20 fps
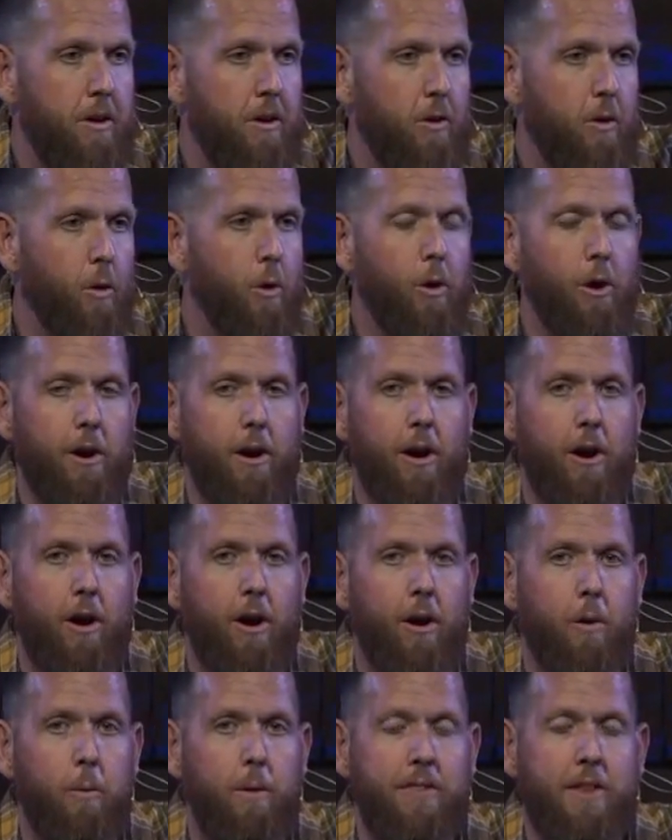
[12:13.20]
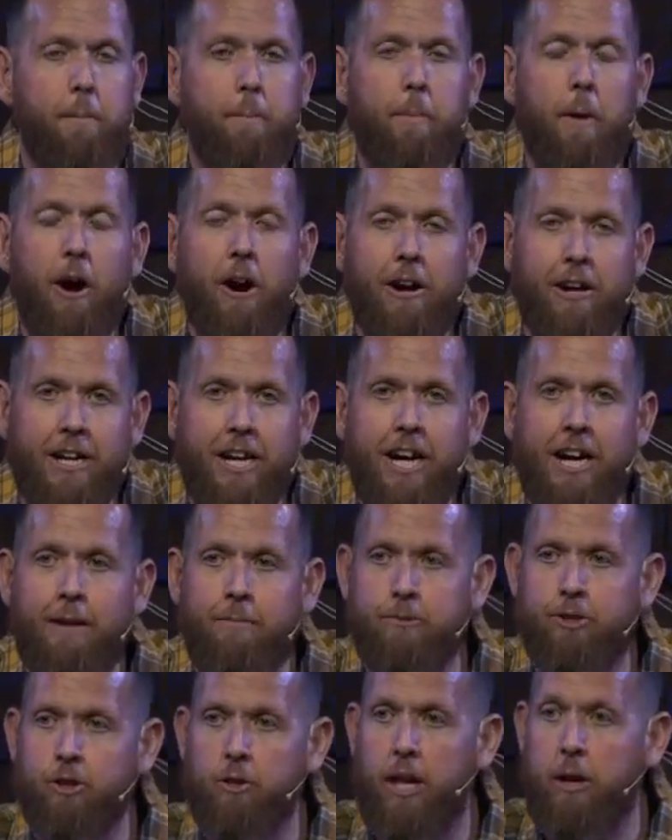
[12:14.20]
Or when the part
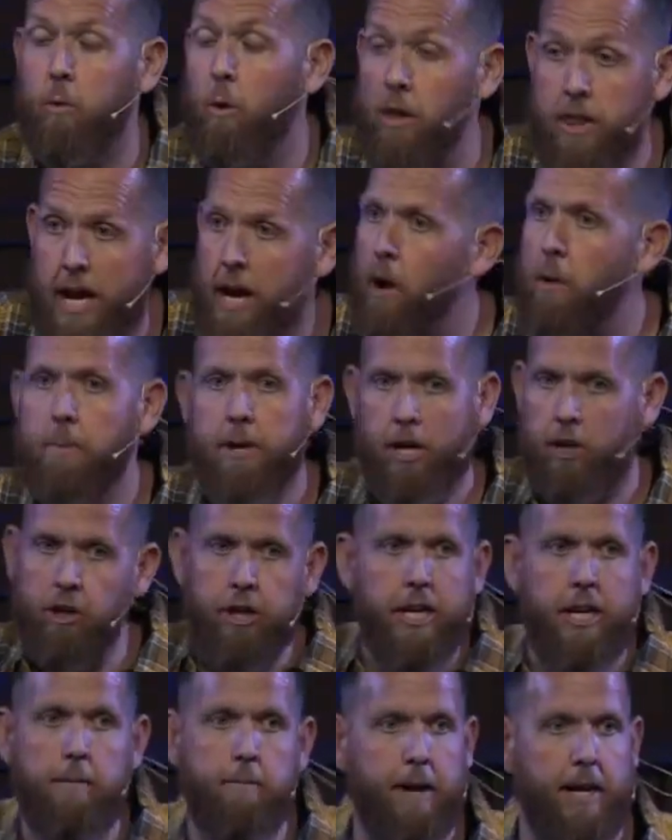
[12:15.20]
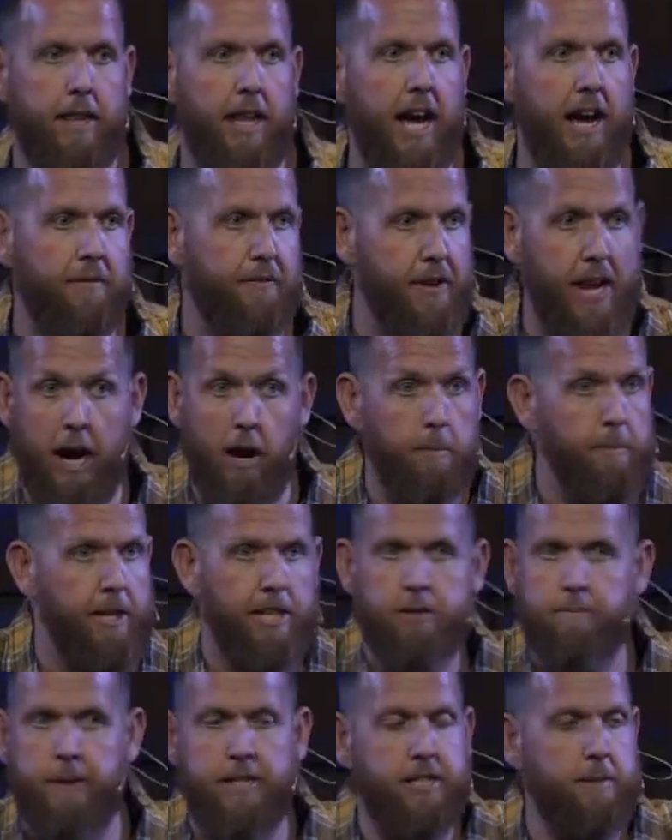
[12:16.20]
comes, you're like, well, now I'm going to clean up my life. Now I'm going
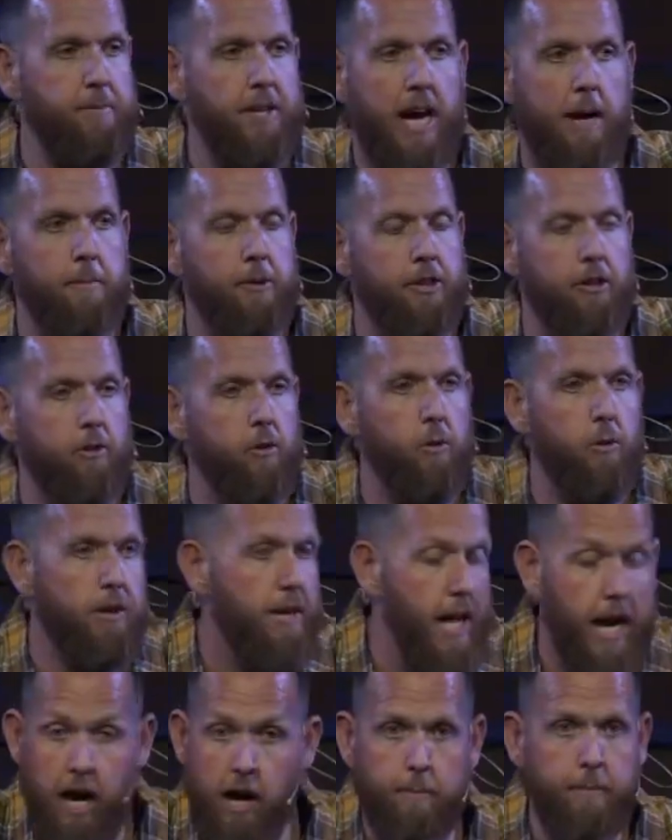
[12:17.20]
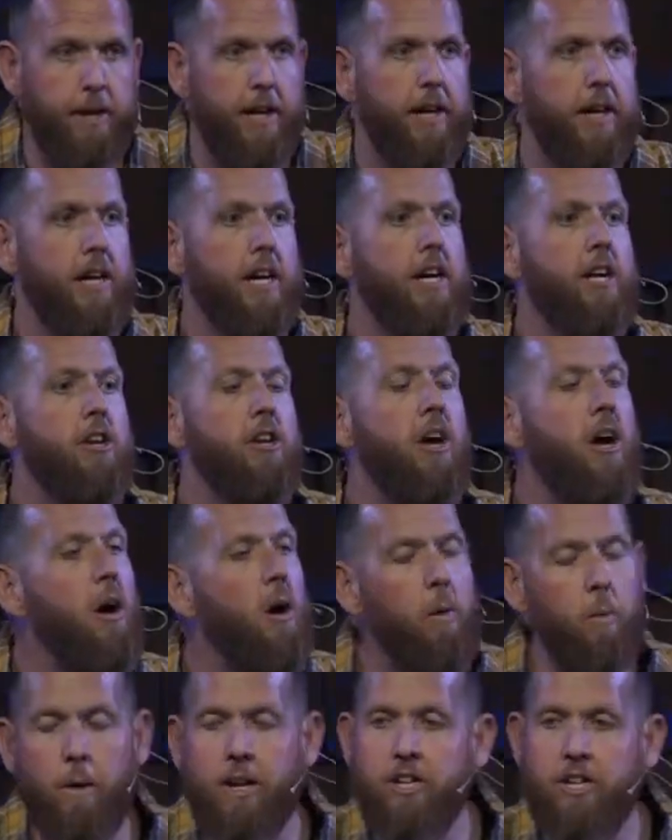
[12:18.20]
to spend some time with the Lord. Now I'm going to...
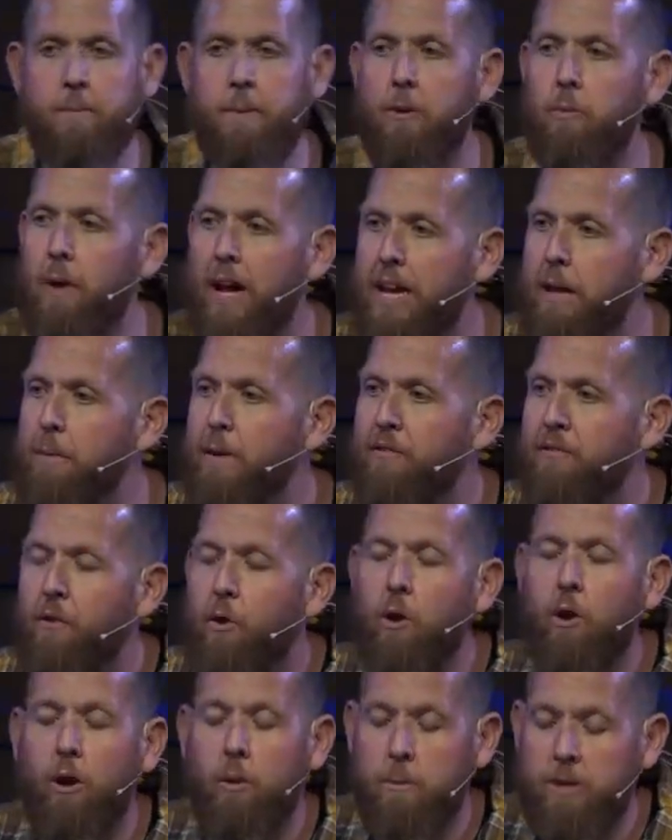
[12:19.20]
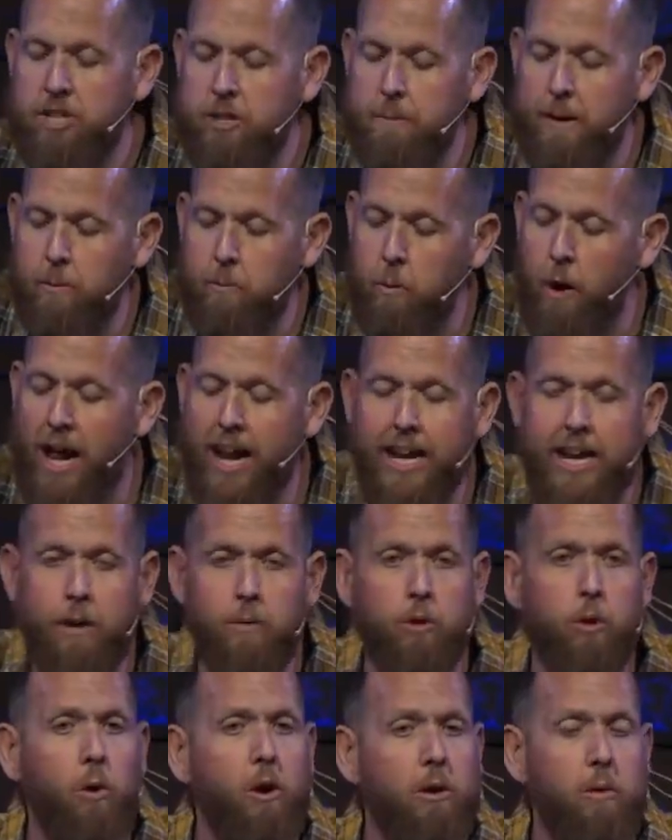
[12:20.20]
No, we should be ready before. We should be ready,
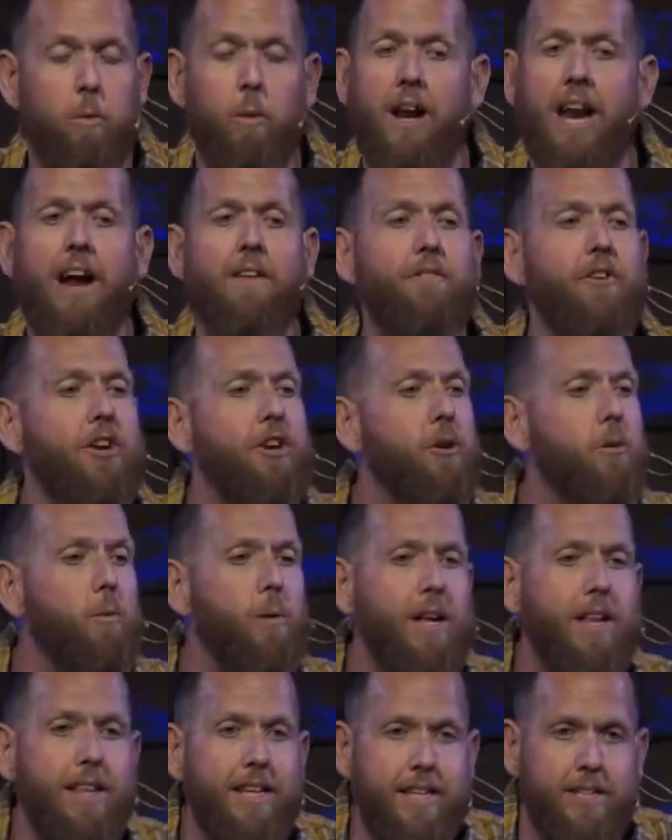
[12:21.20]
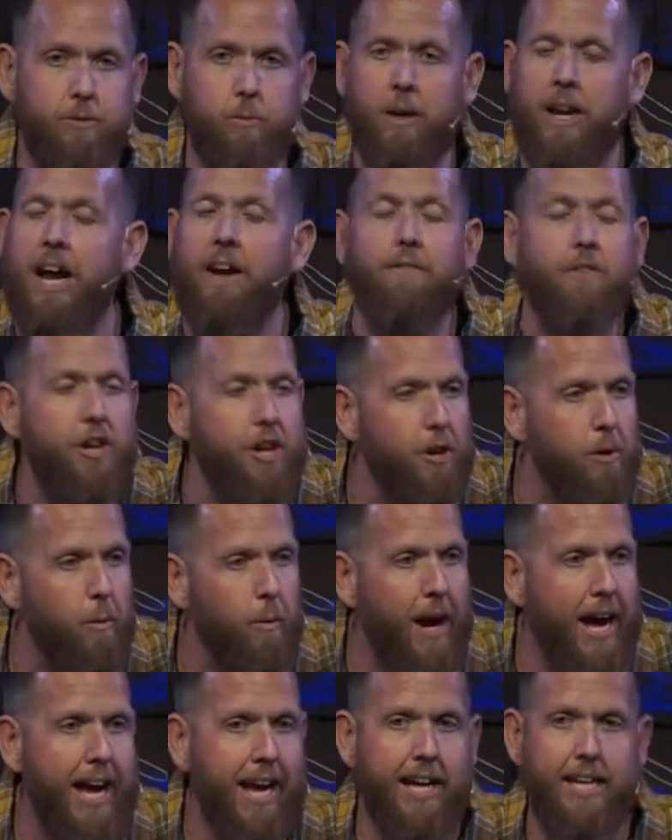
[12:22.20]
Lord, whatever your will is, whatever your
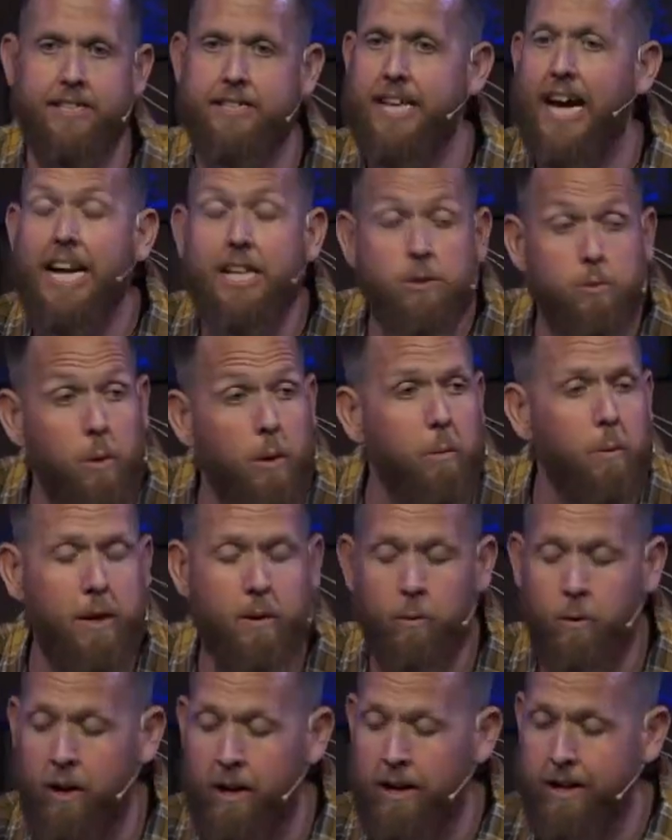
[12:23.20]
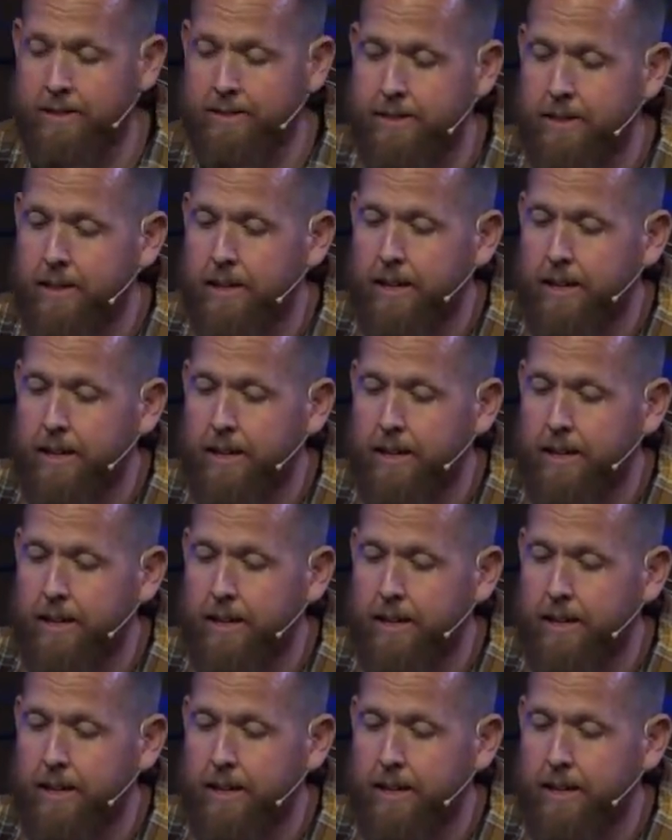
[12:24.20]
way is, that's what we want.